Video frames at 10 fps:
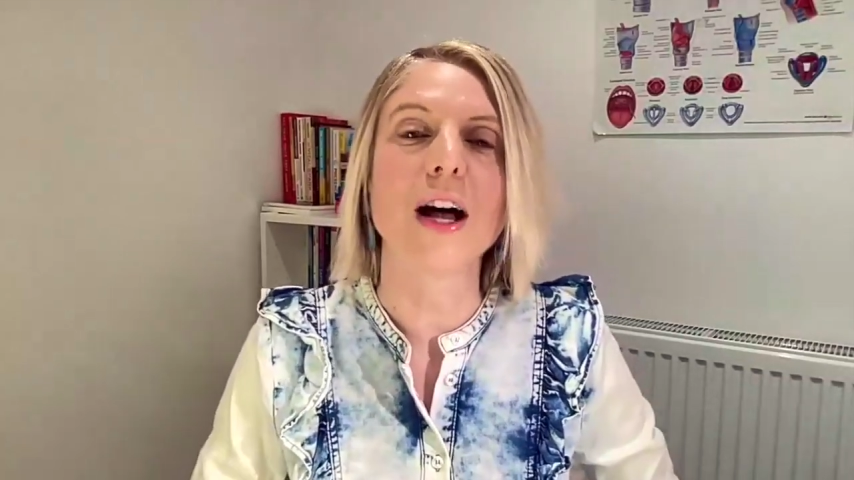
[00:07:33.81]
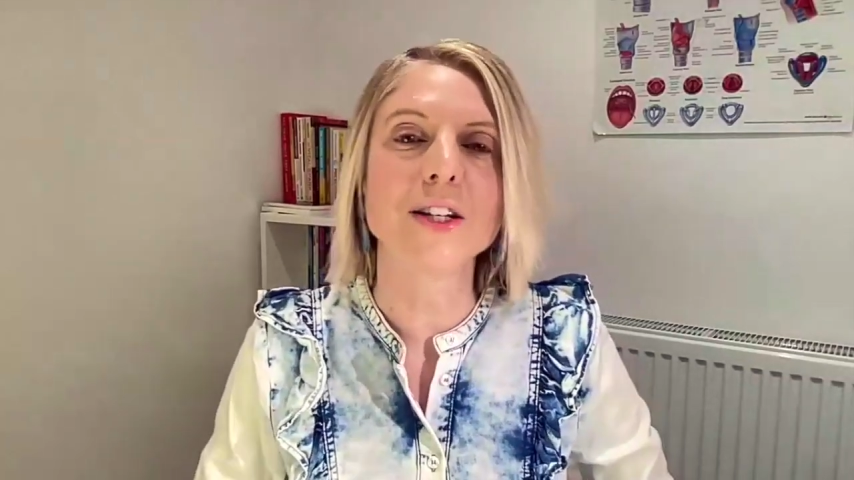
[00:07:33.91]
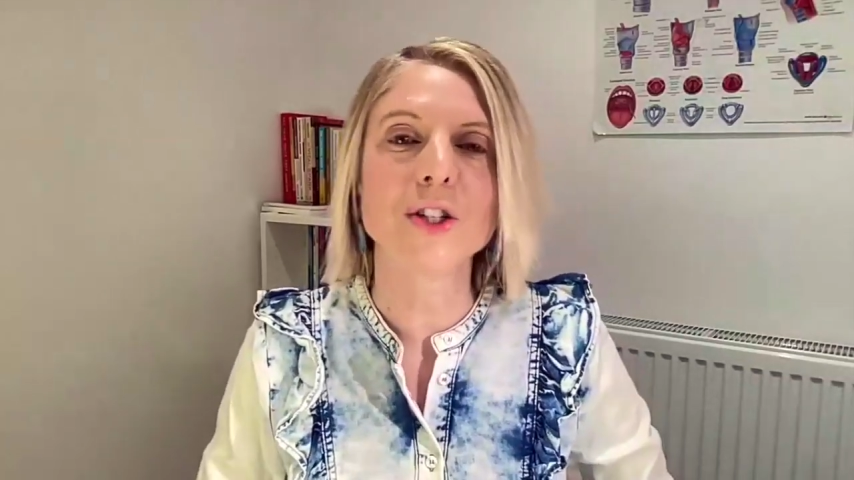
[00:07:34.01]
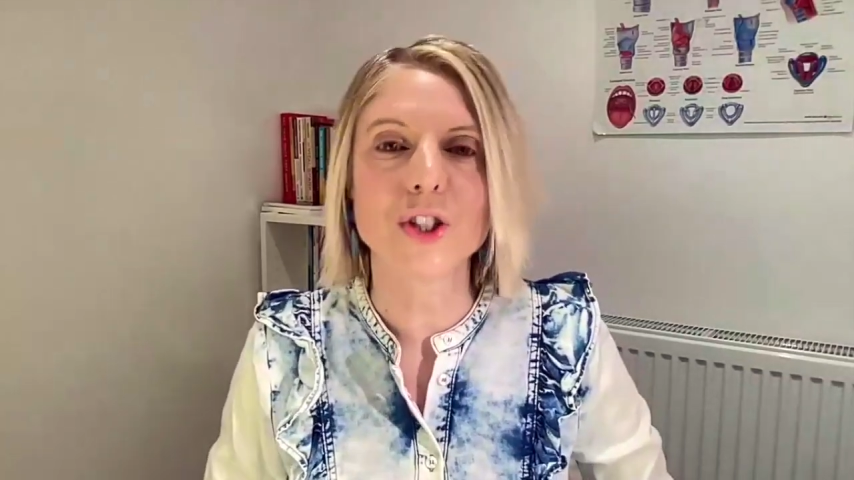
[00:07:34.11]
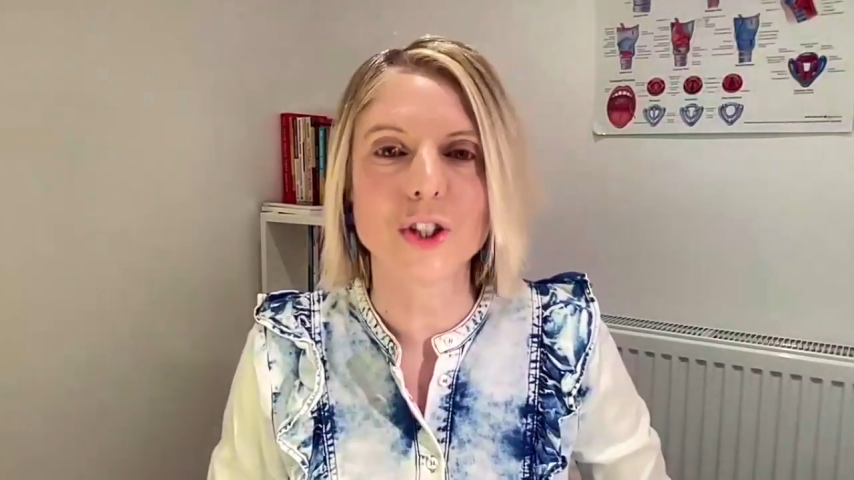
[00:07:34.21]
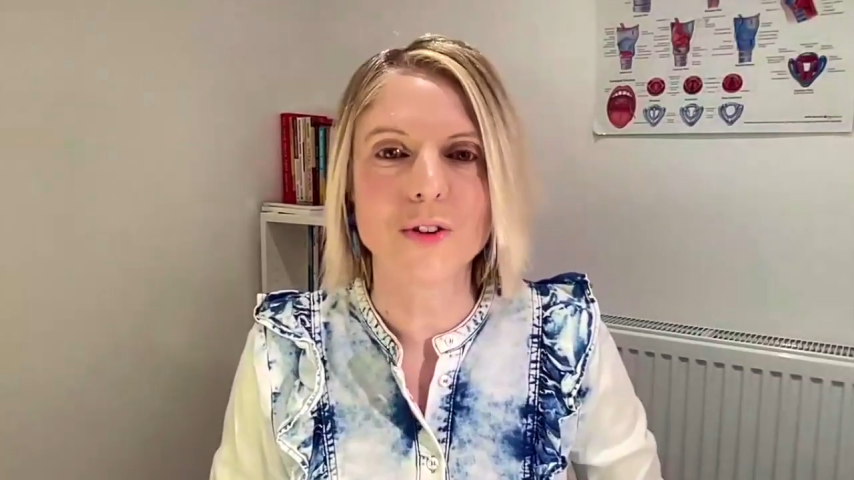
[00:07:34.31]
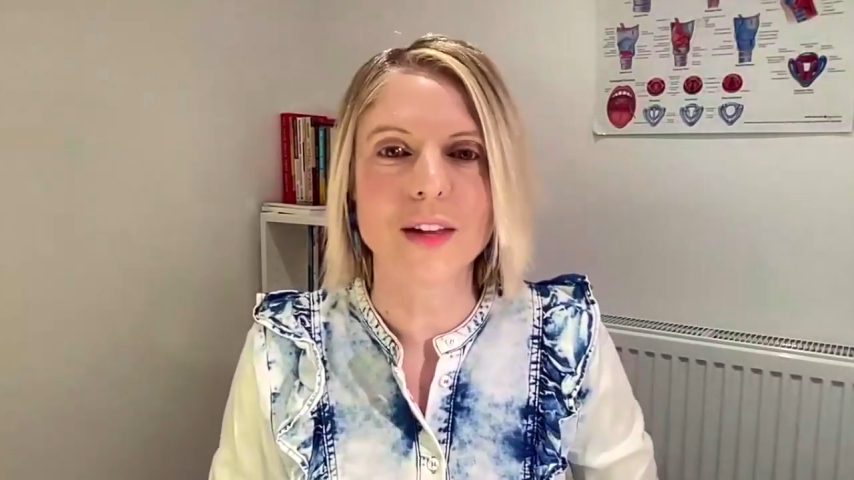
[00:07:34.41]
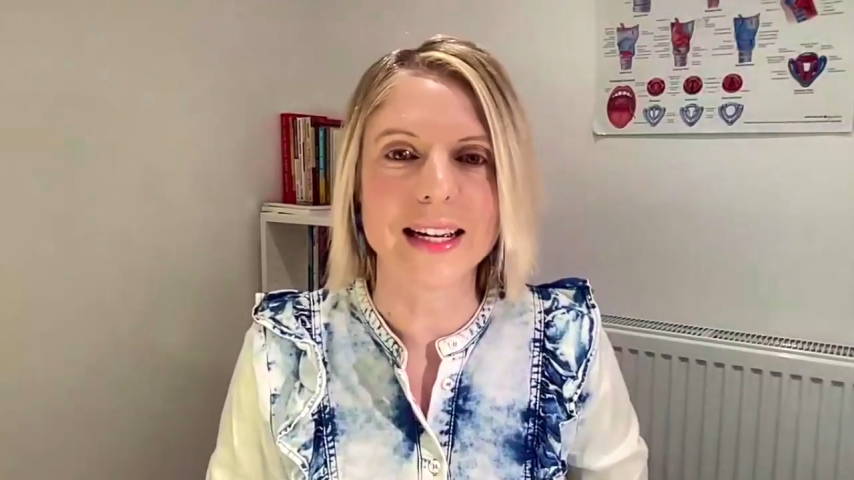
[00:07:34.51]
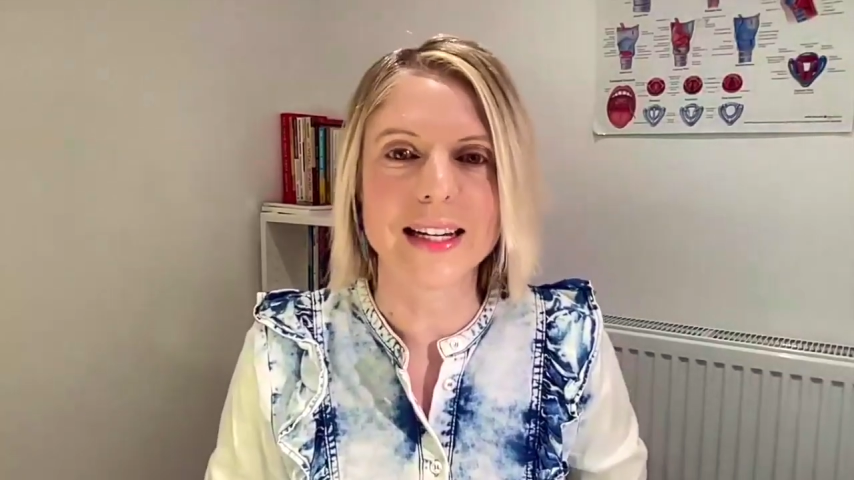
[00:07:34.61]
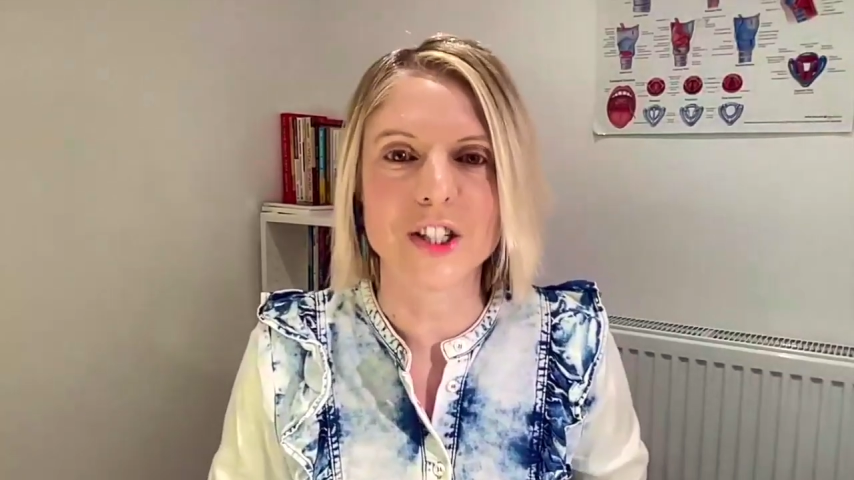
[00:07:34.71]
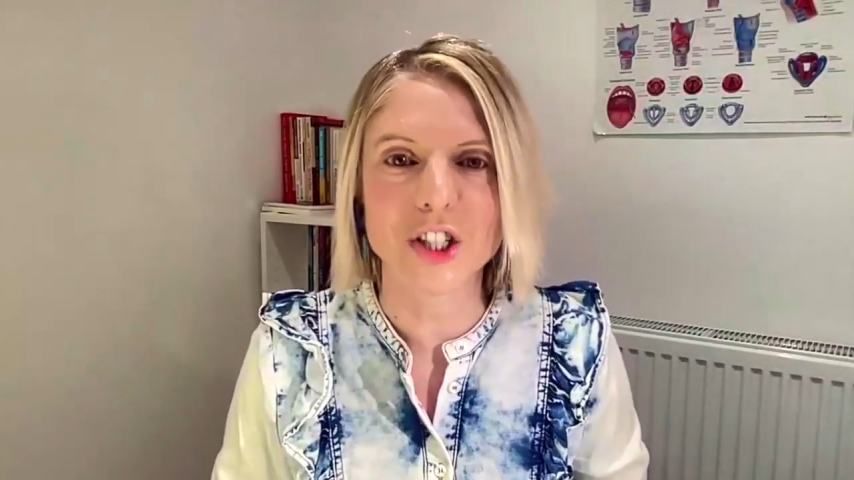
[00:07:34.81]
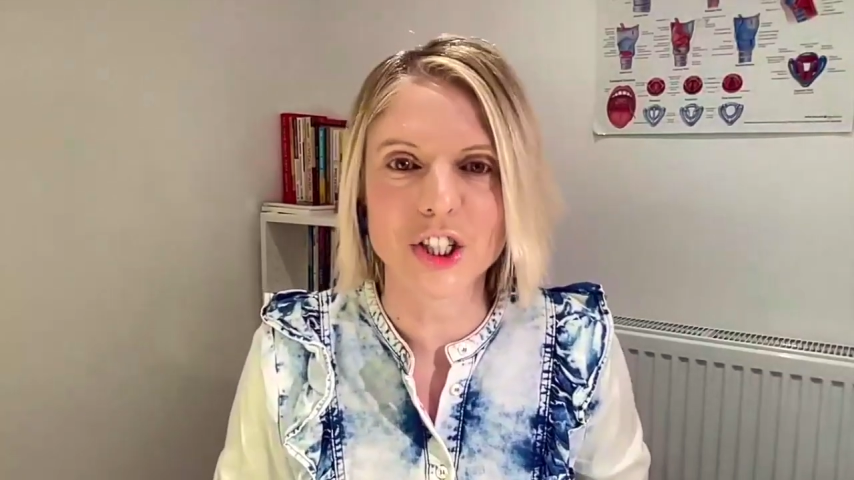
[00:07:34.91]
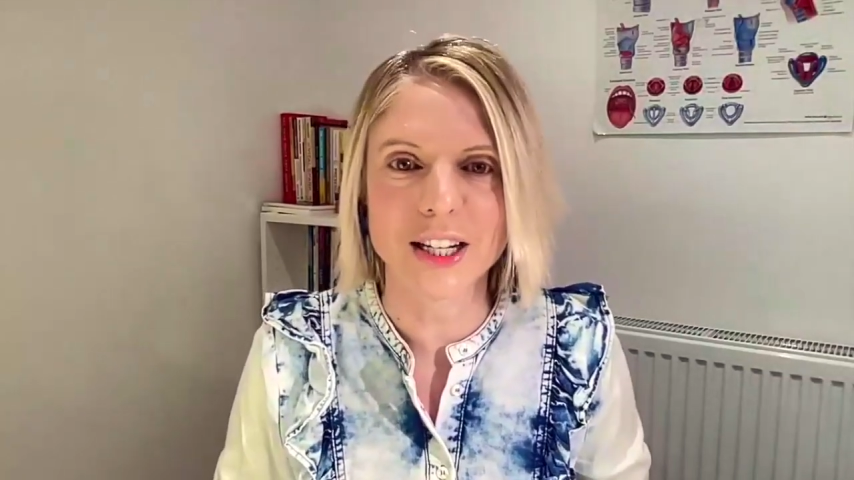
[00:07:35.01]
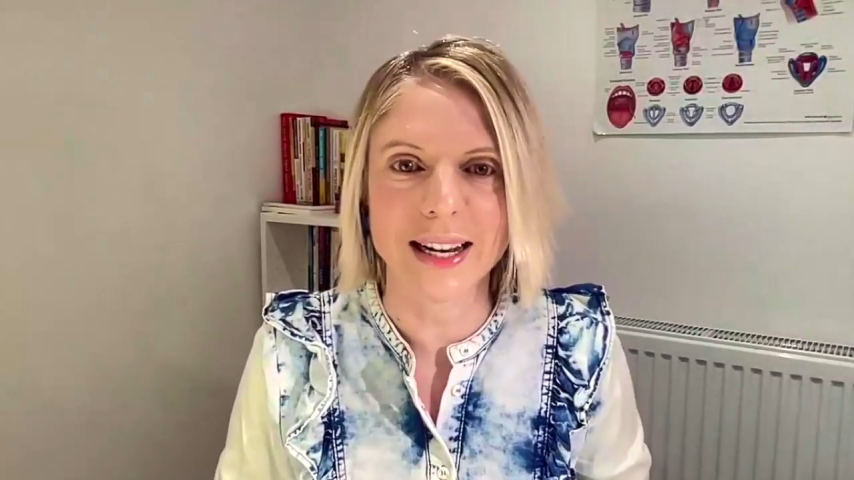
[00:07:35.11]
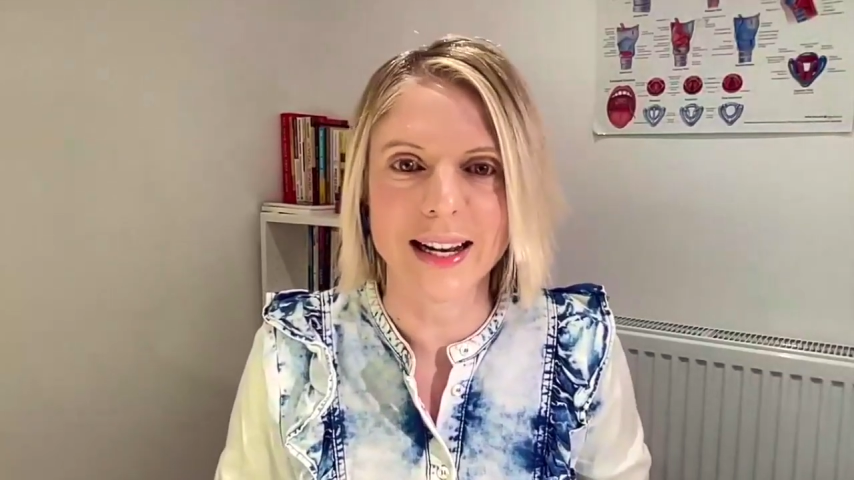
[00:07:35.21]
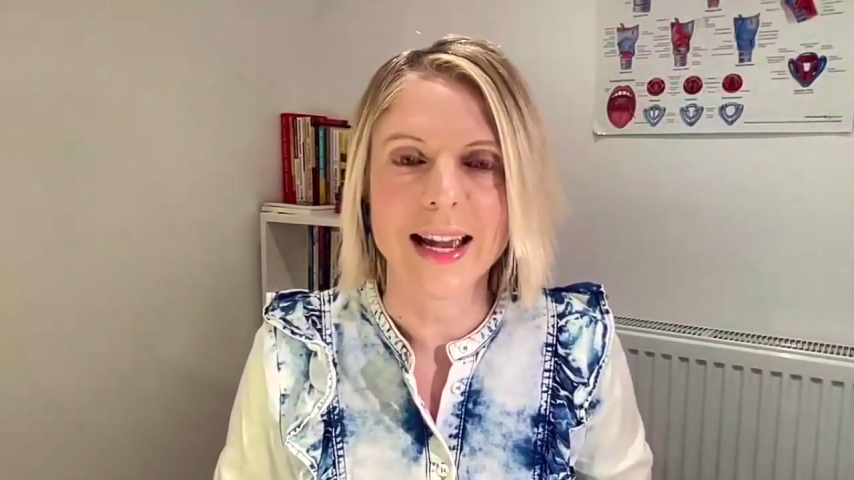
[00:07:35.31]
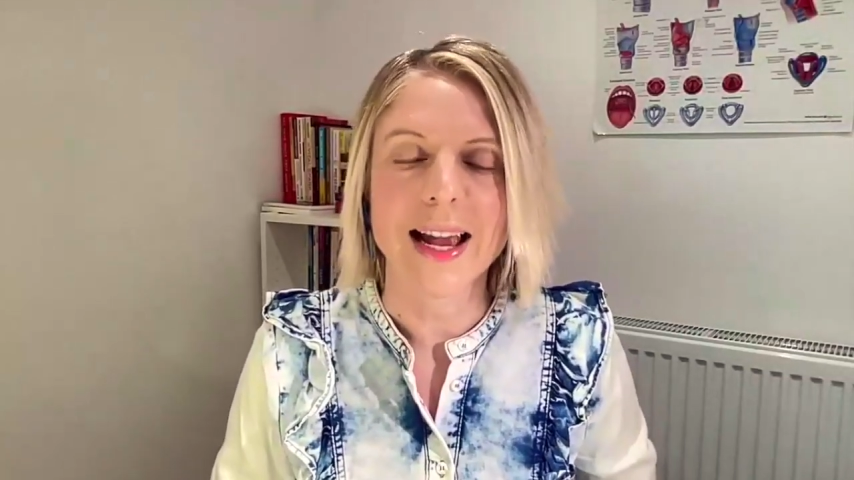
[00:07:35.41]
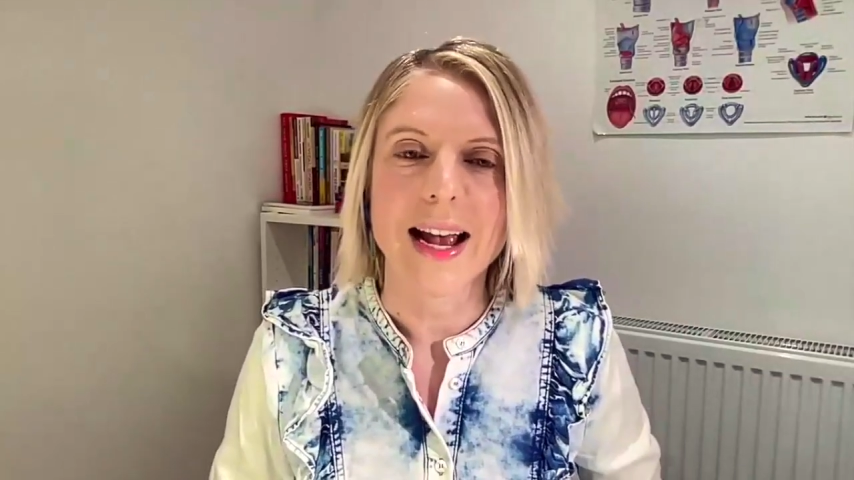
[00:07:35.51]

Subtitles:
undo that conditioning